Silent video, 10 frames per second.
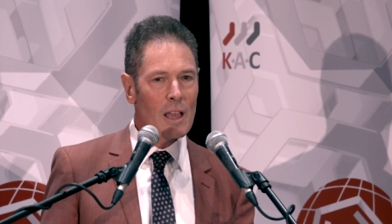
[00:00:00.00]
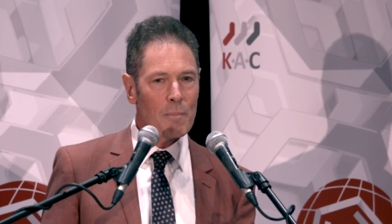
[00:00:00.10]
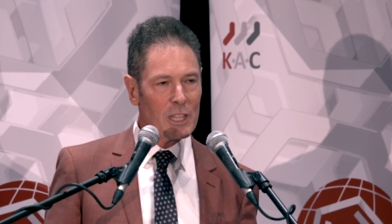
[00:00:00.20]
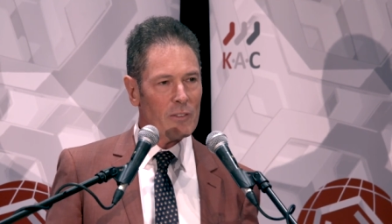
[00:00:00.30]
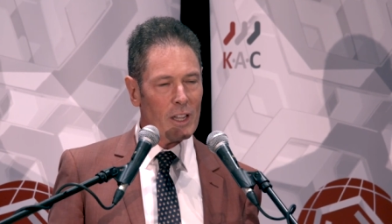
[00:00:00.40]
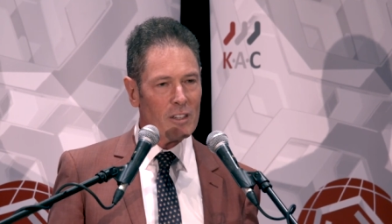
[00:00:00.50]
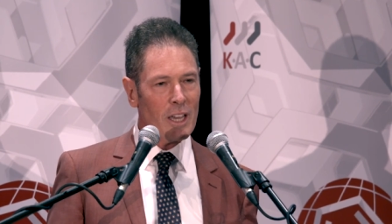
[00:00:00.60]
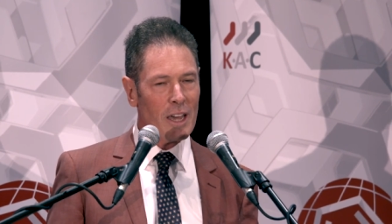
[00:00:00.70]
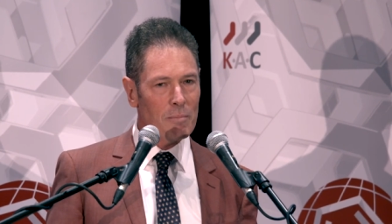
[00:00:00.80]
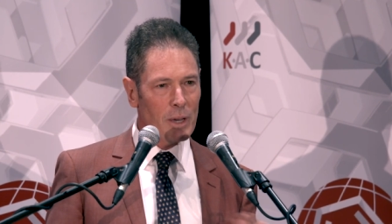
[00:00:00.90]
But they've
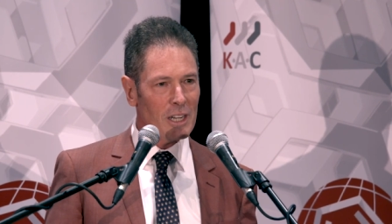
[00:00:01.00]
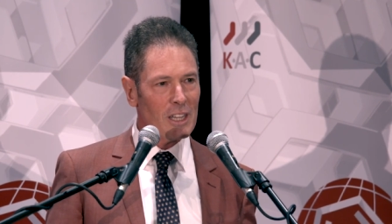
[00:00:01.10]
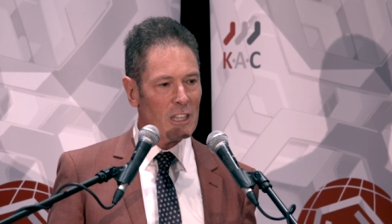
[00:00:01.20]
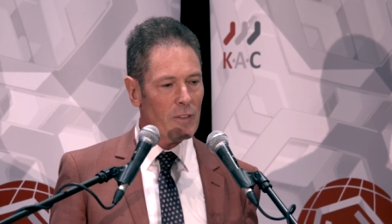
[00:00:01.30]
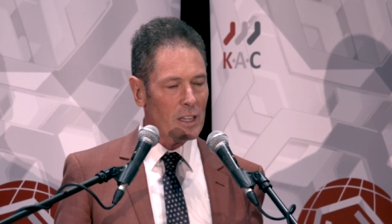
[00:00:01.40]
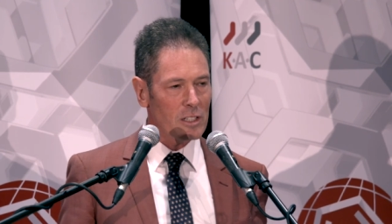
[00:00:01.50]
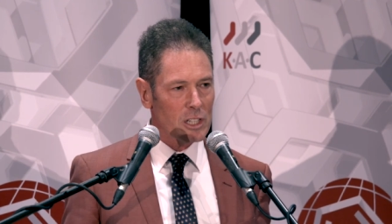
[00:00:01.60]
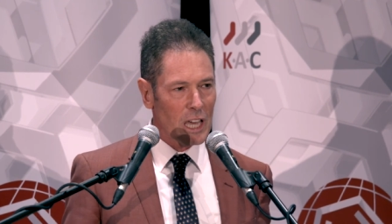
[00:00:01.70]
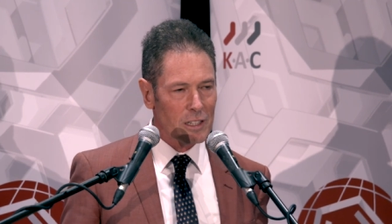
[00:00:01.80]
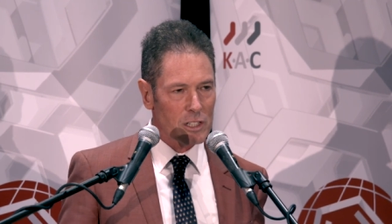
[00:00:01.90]
actually had a meeting and they've had
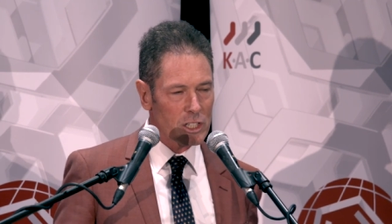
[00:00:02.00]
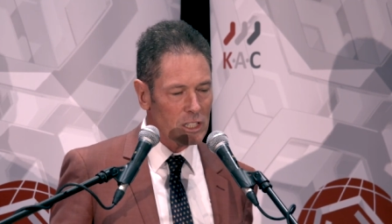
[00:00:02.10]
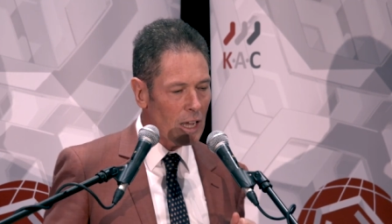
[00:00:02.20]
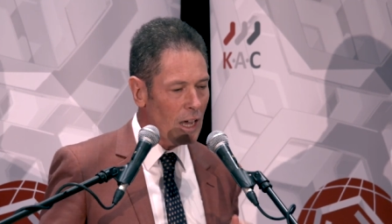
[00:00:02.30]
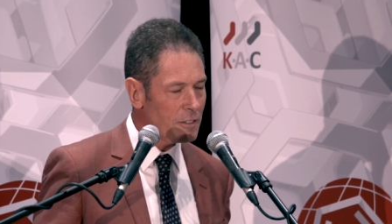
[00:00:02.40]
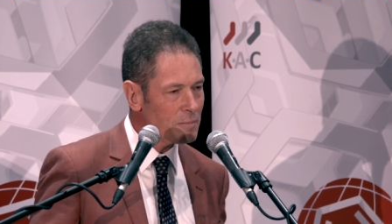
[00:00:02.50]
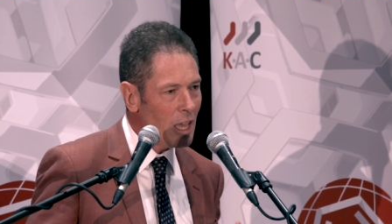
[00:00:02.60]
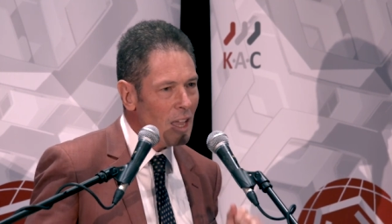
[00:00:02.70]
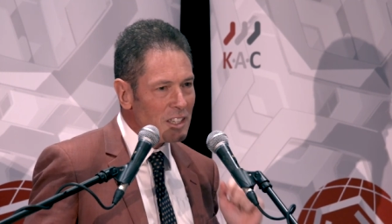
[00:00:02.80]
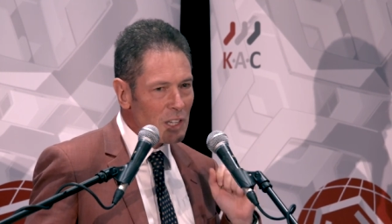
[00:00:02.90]
a, had a start.
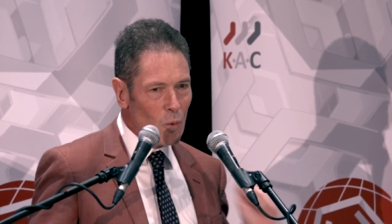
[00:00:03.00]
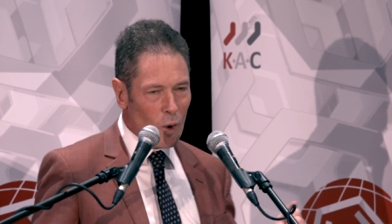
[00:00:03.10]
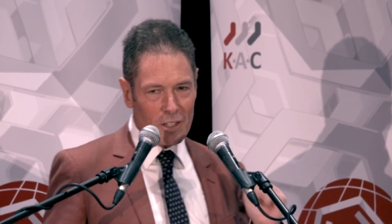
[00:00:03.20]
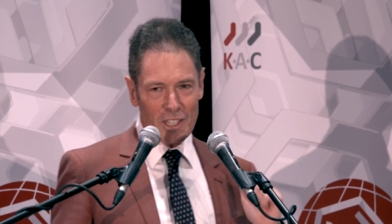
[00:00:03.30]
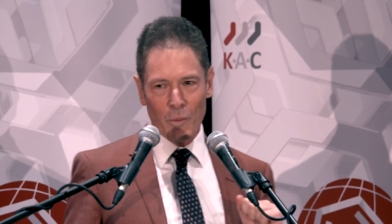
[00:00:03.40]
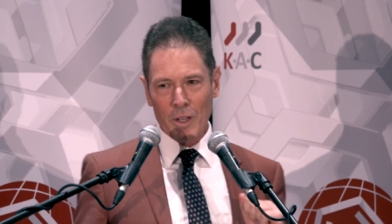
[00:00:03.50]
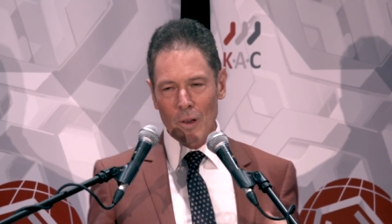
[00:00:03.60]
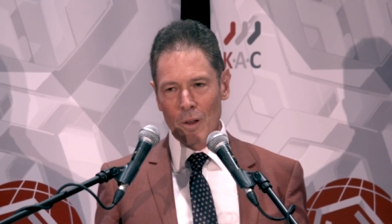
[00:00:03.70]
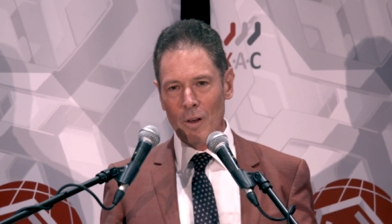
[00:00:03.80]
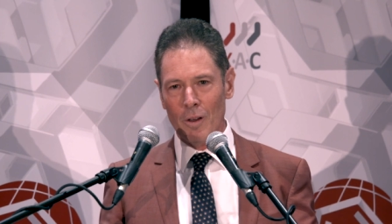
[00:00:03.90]
So what can we
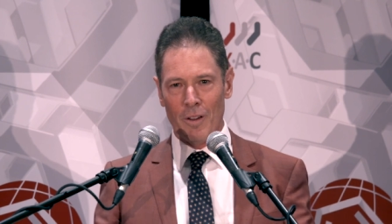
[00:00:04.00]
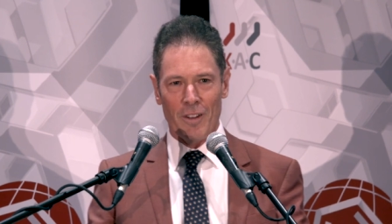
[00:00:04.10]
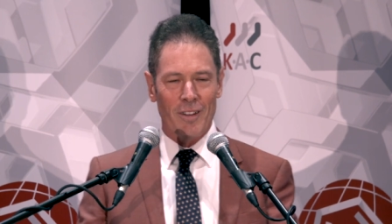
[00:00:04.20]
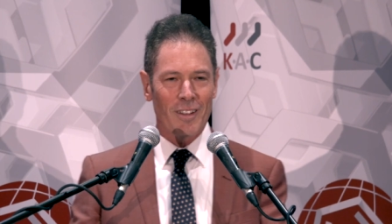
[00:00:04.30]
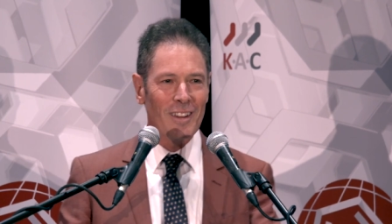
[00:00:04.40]
learn?